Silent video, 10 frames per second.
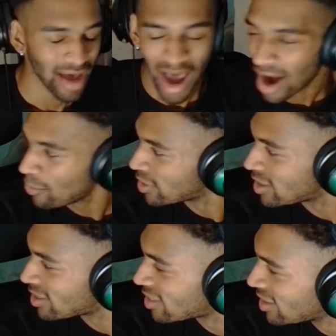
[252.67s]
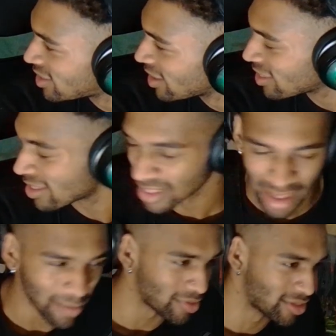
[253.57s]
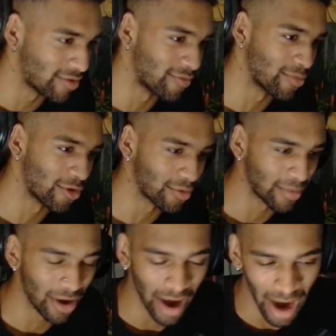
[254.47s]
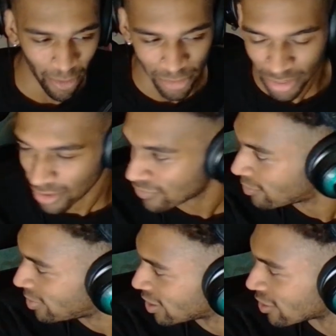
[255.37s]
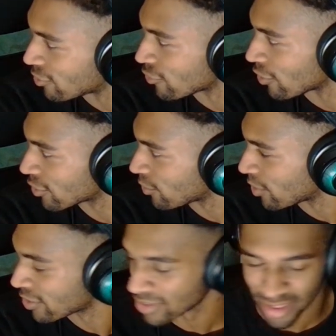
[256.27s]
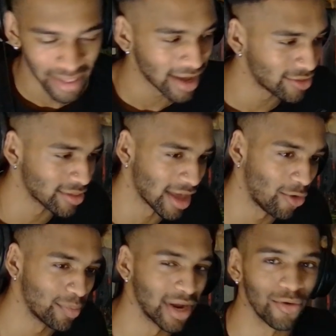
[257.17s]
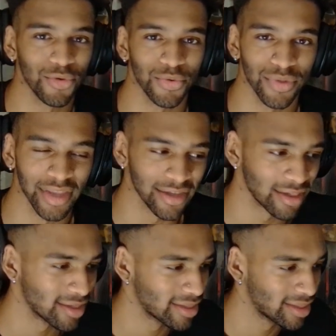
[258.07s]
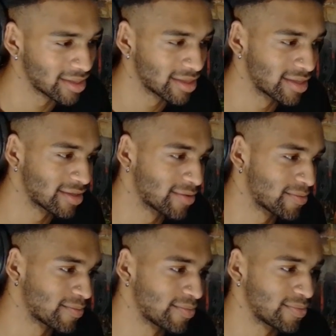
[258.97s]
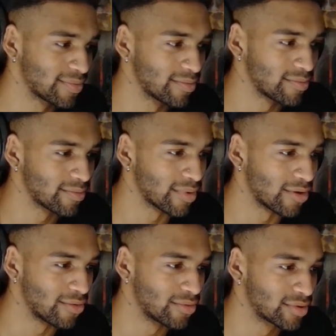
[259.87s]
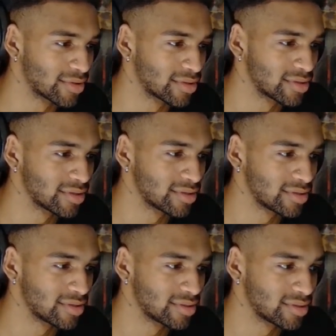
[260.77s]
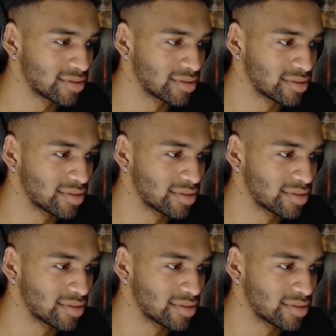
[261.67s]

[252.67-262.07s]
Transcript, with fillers: I would see. This is the type of stuff I'm talking about. I would love to be a construction worker this day, just helping out doing this. Goes down in there, bro. So we have to get it just right.